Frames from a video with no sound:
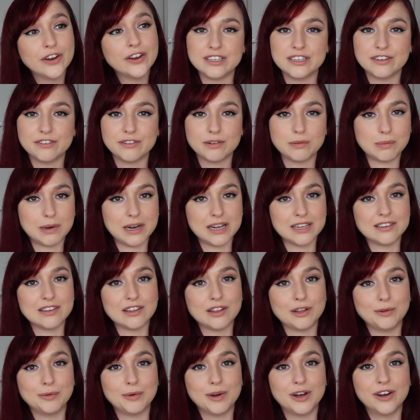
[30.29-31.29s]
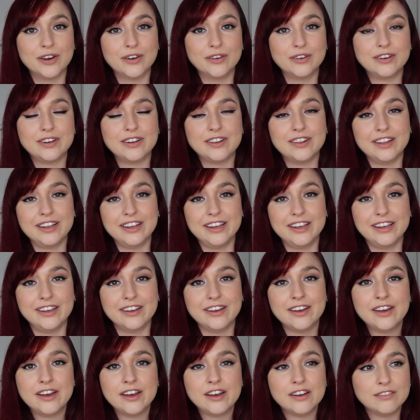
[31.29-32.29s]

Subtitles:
In different parts of the world, the